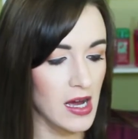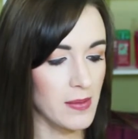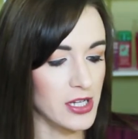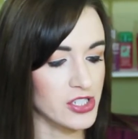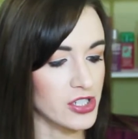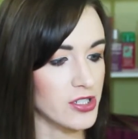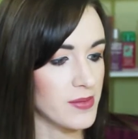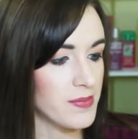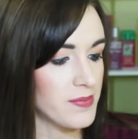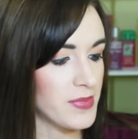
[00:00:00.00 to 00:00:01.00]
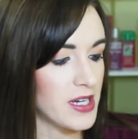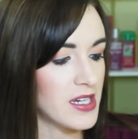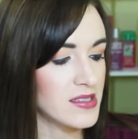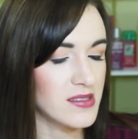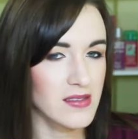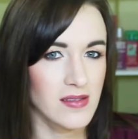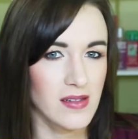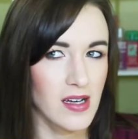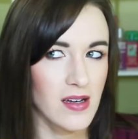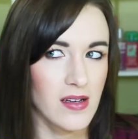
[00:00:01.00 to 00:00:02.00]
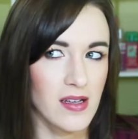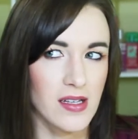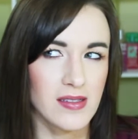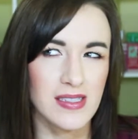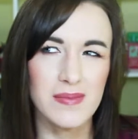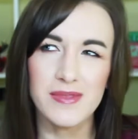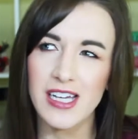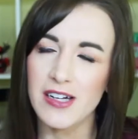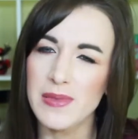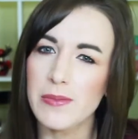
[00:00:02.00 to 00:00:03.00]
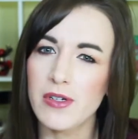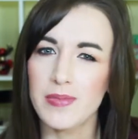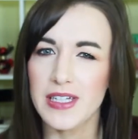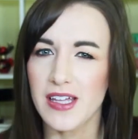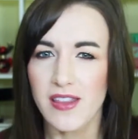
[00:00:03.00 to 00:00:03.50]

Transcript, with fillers: I'm not sure. But it seemed like I remember it being